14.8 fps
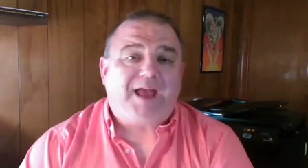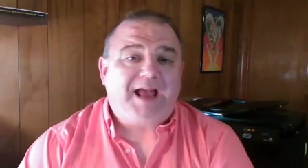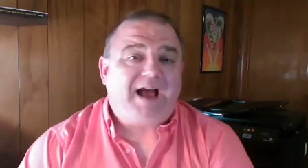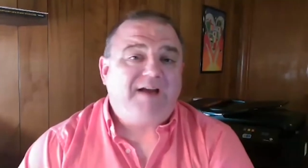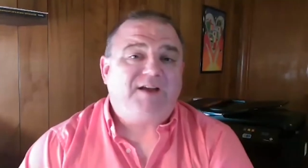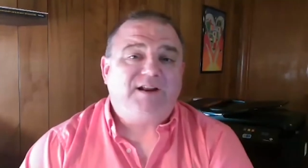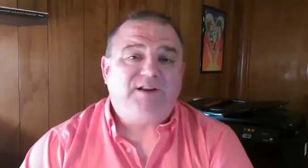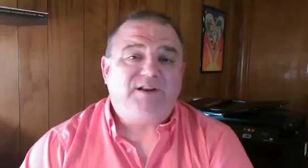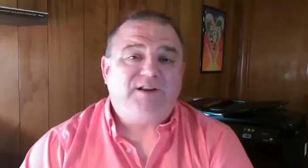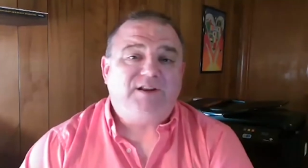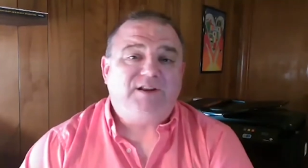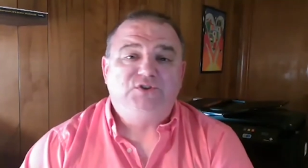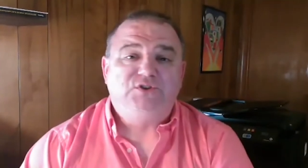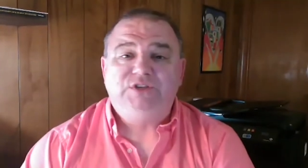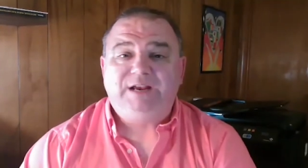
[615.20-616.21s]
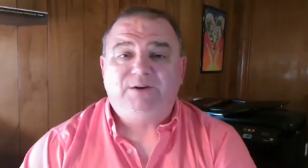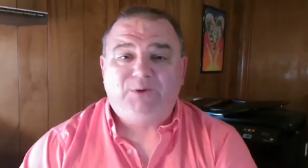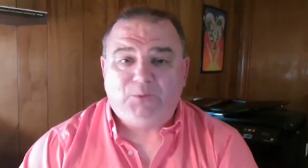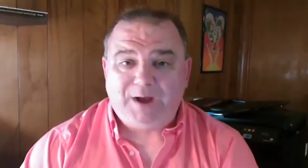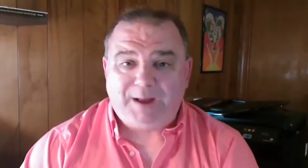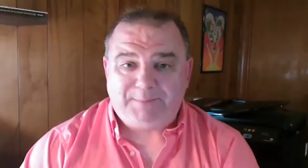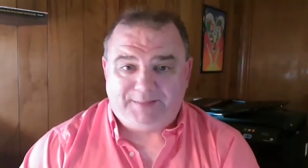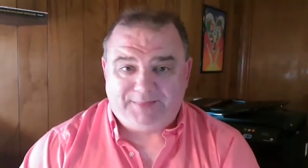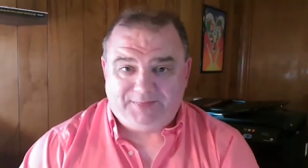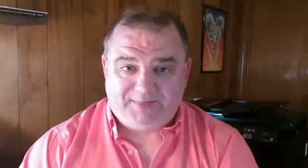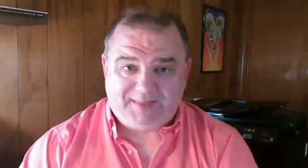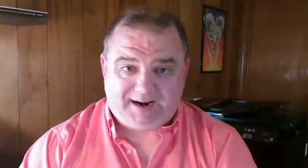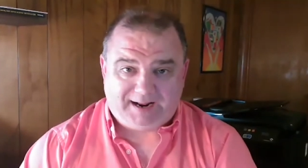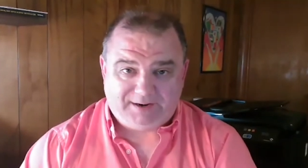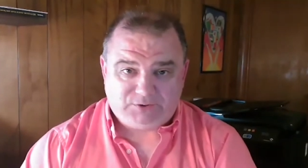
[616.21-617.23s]
I got a secret weapon
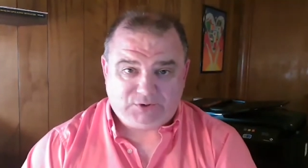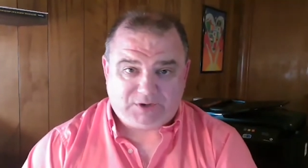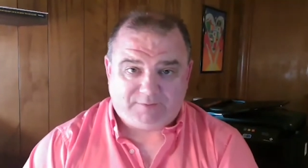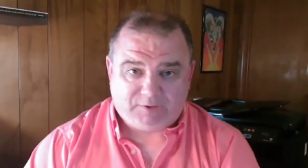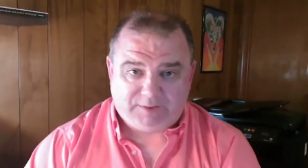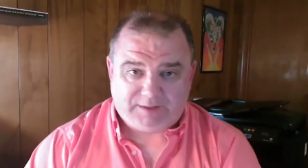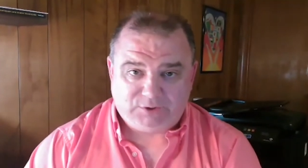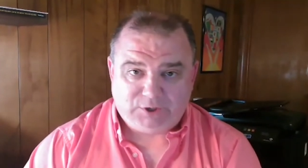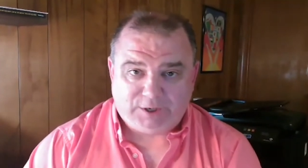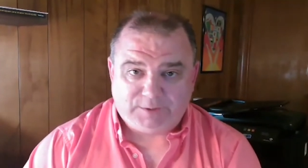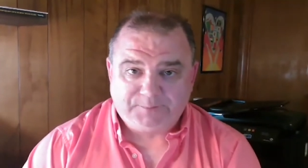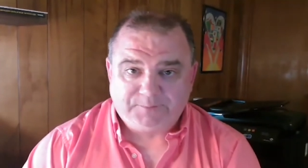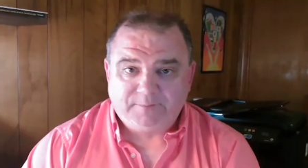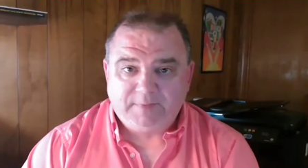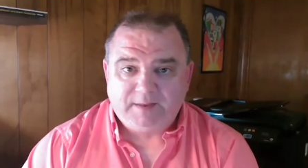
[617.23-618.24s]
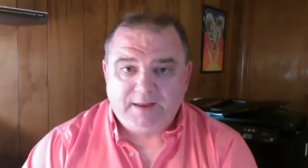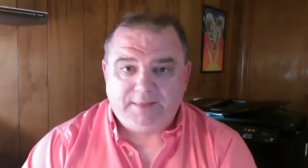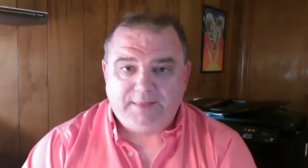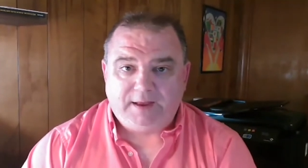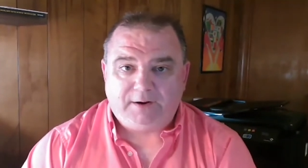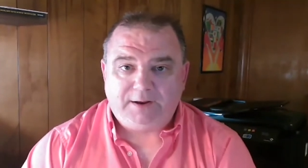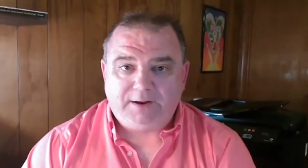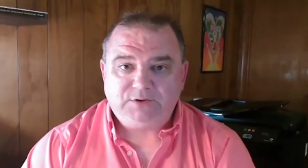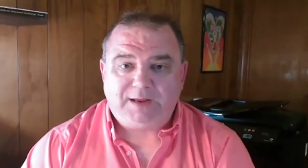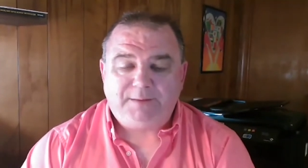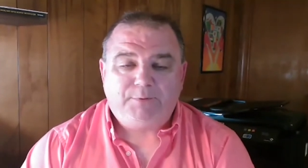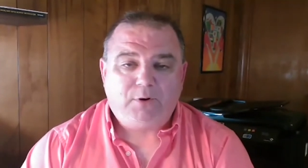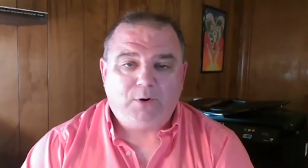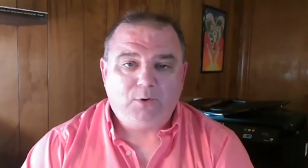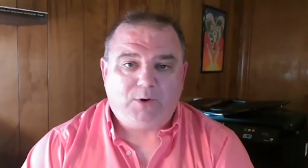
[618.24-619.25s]
that I discovered this year there is a
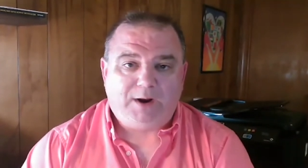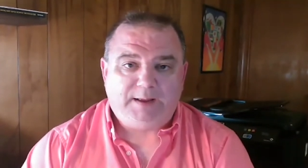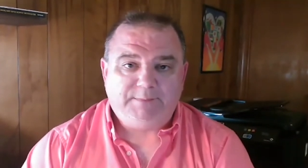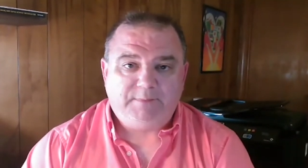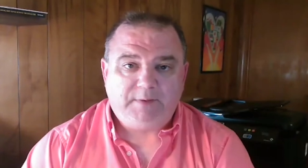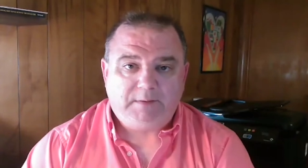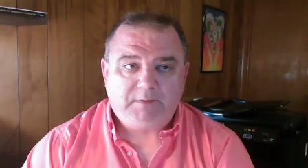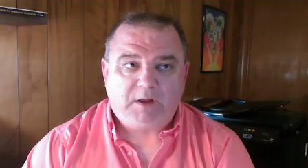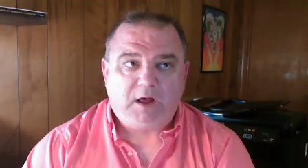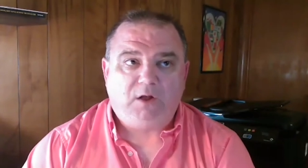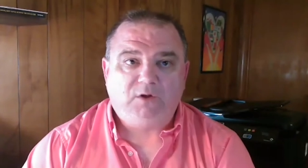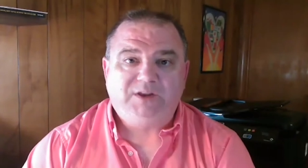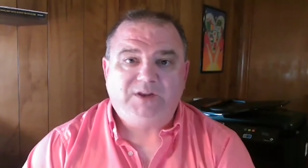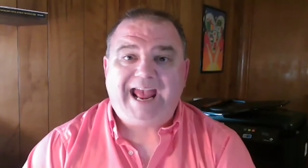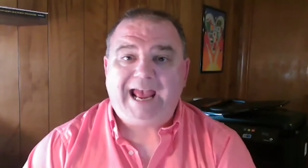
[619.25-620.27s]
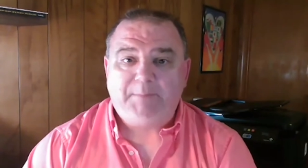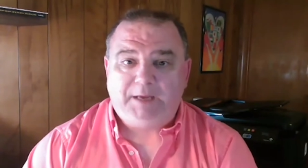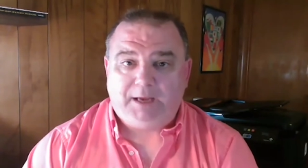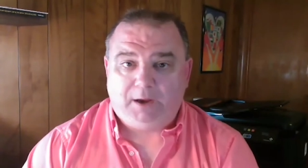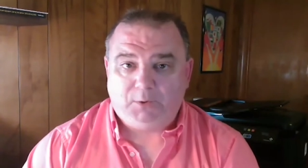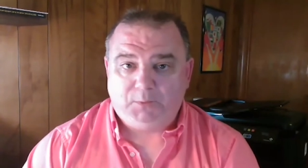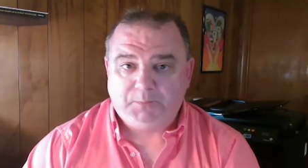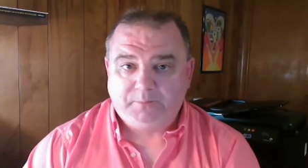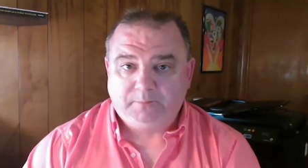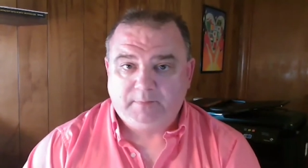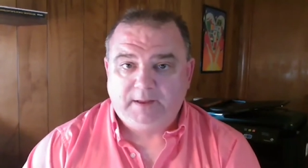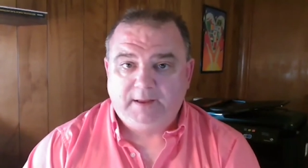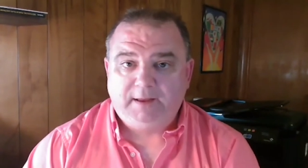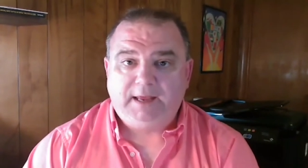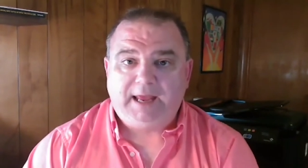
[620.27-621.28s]
program called Cameo.
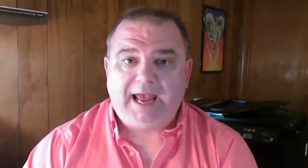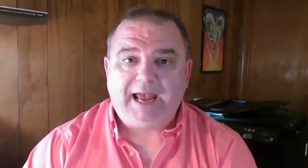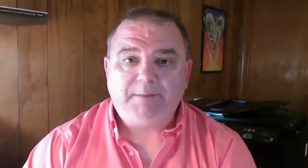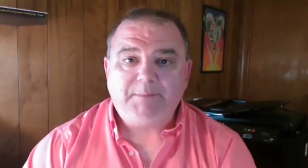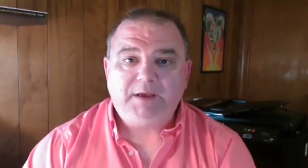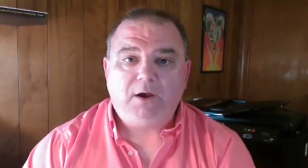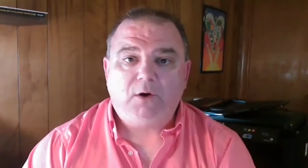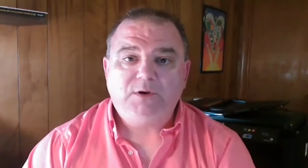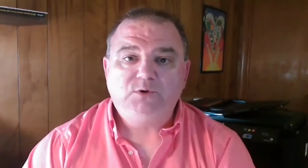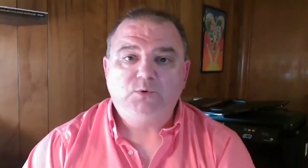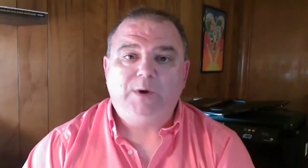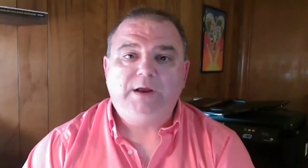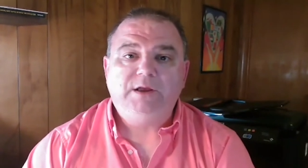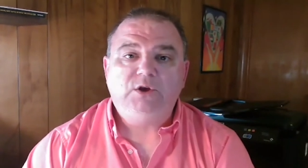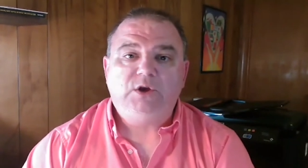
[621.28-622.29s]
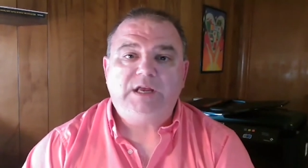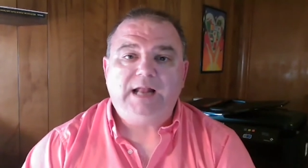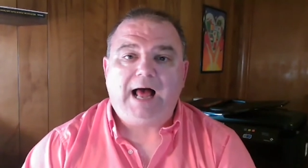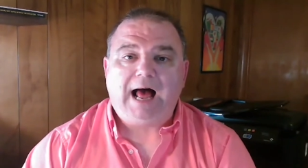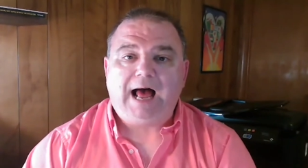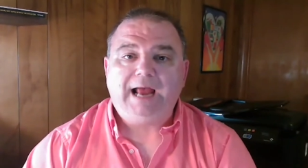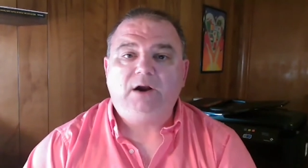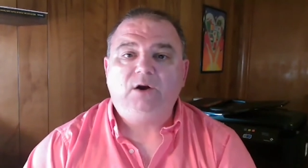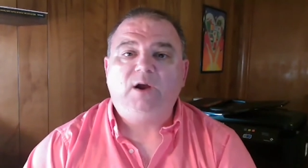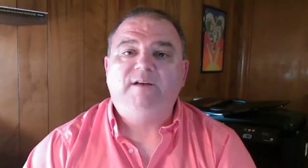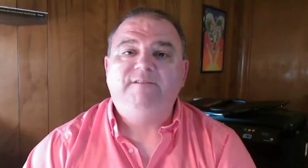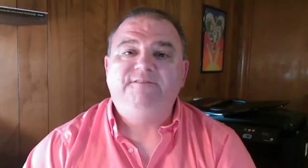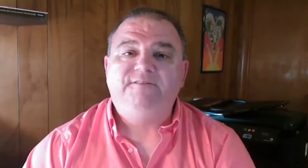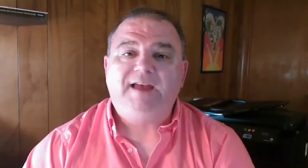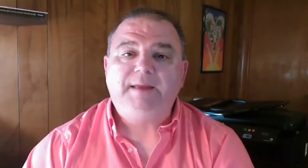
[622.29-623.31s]
Cameo is where you can hire
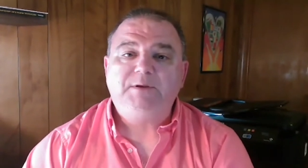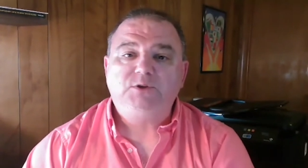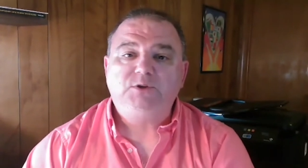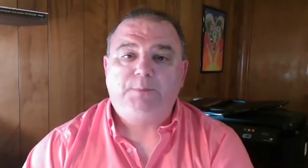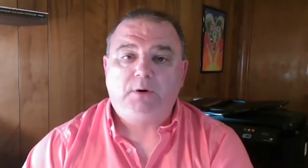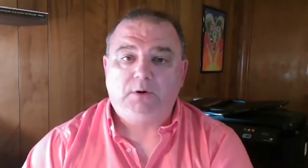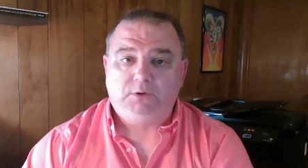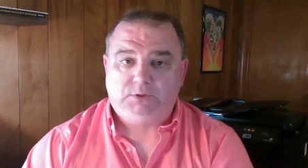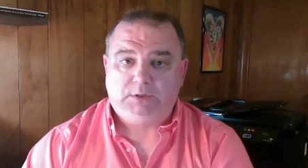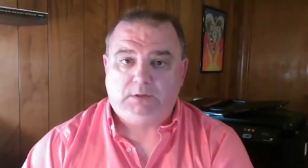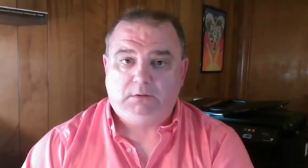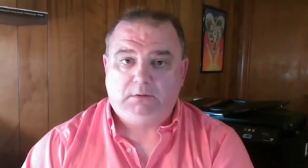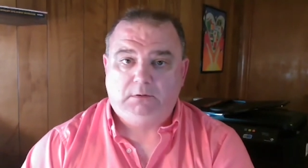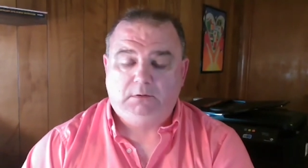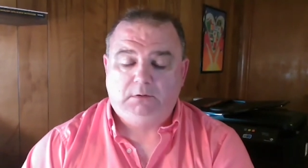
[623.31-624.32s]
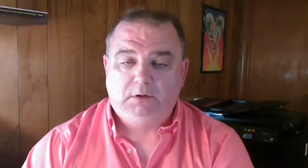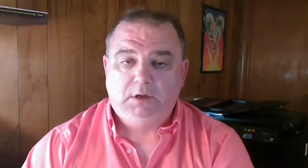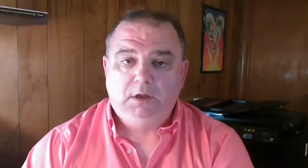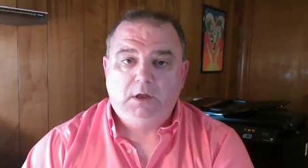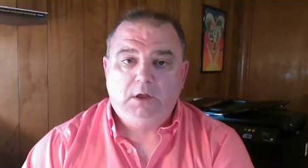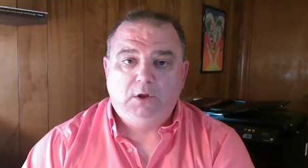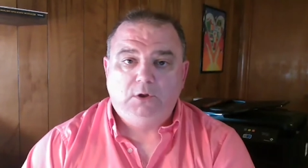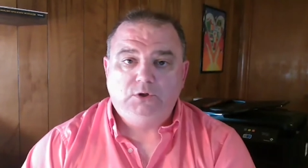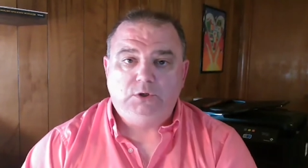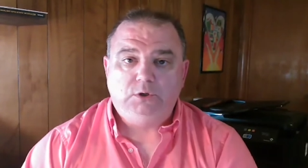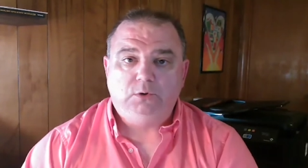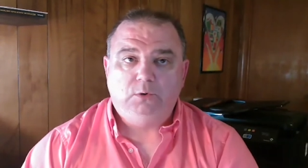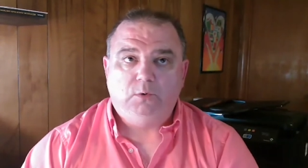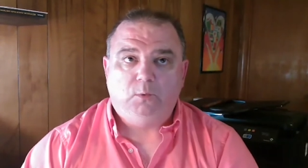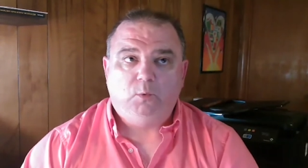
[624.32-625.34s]
a famous person
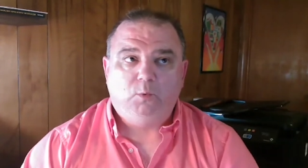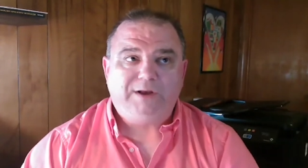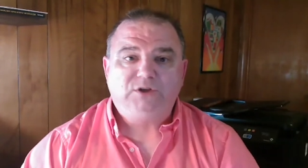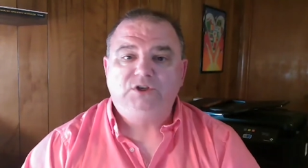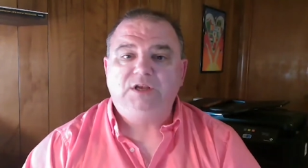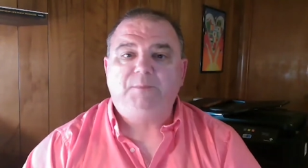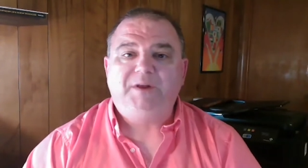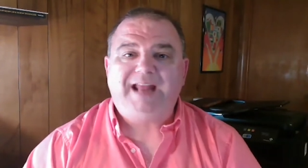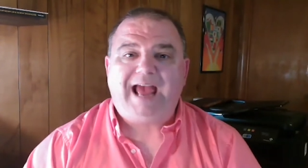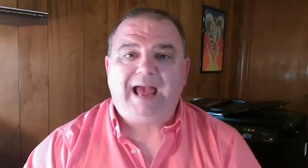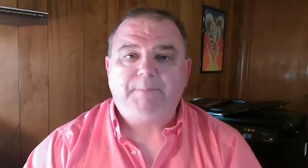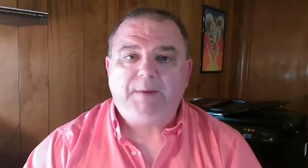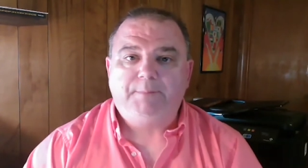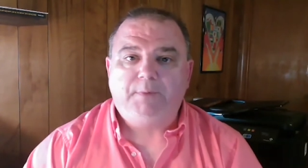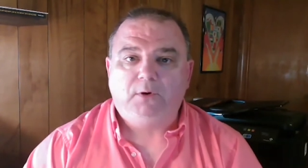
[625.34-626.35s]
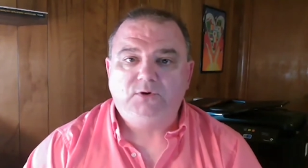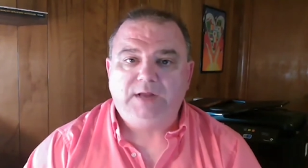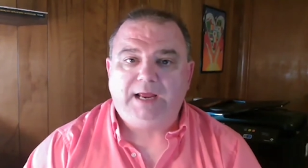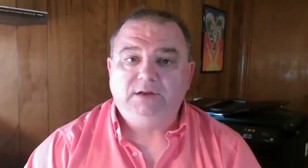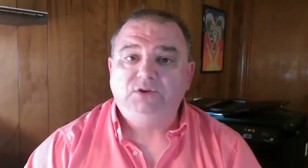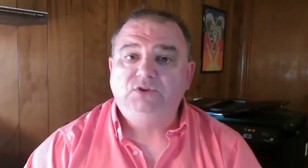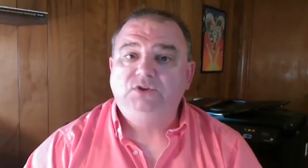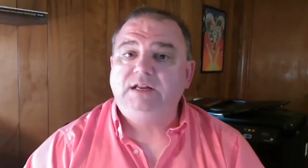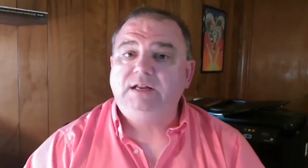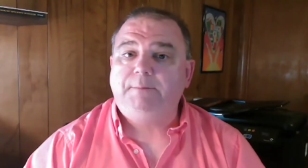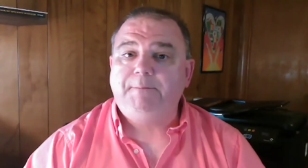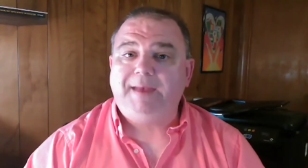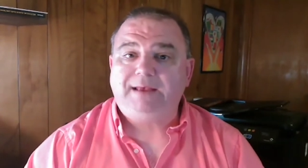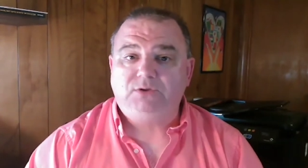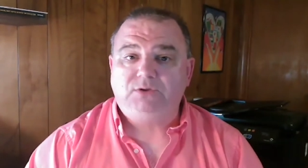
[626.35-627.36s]
to wish someone happy birthday, to send a
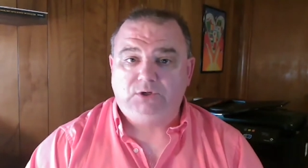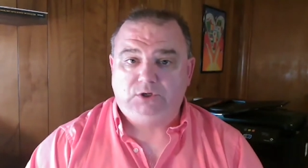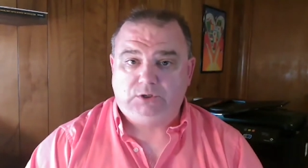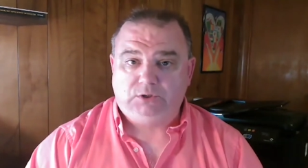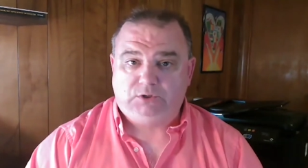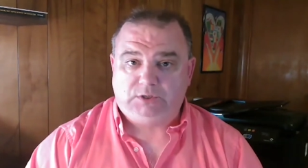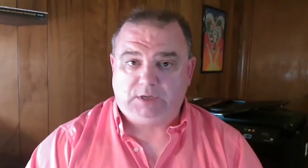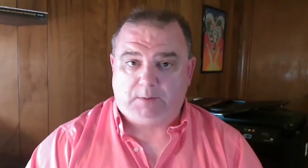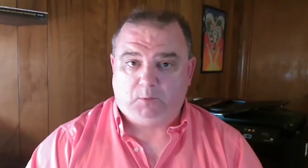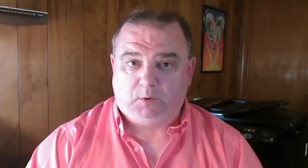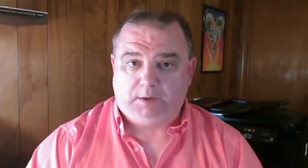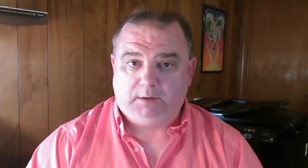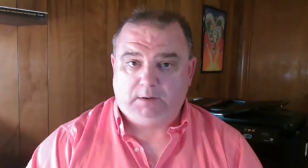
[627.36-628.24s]
message to someone.